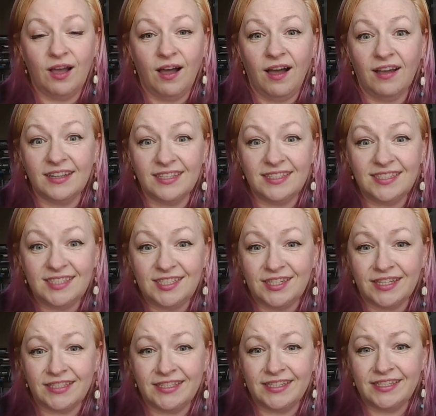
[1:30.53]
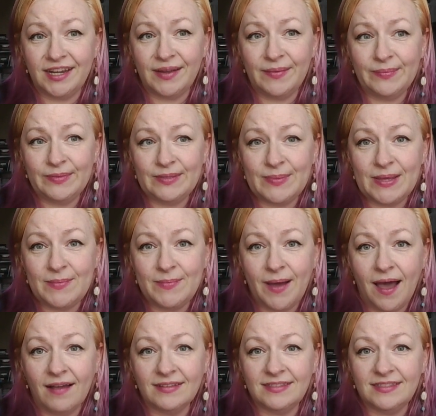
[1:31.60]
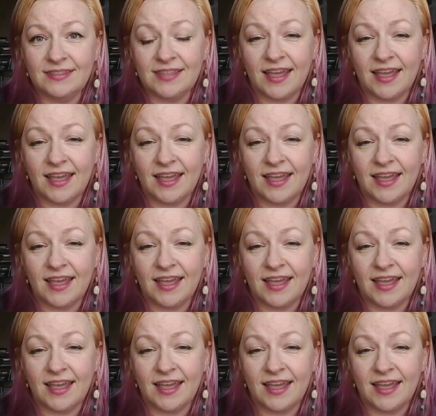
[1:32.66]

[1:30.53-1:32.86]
August Jesse James bead box